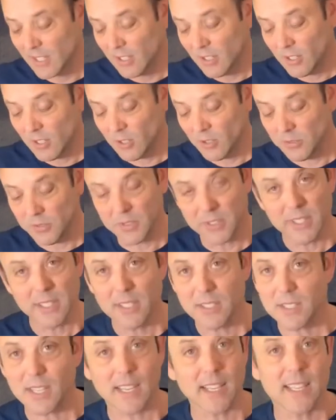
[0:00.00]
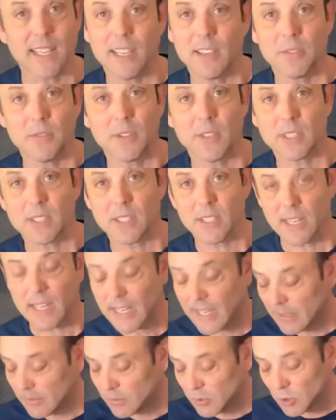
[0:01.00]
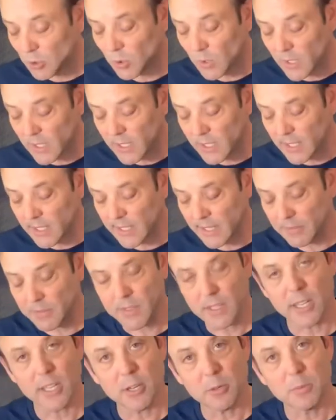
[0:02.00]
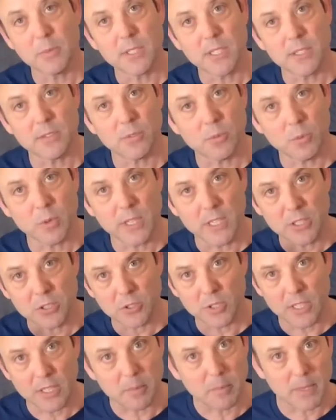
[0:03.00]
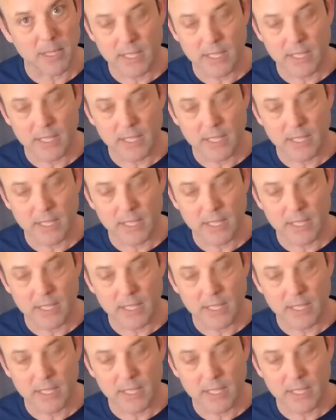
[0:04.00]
on this, I can't fix it. I've tried, I've cut them in different ways trying to make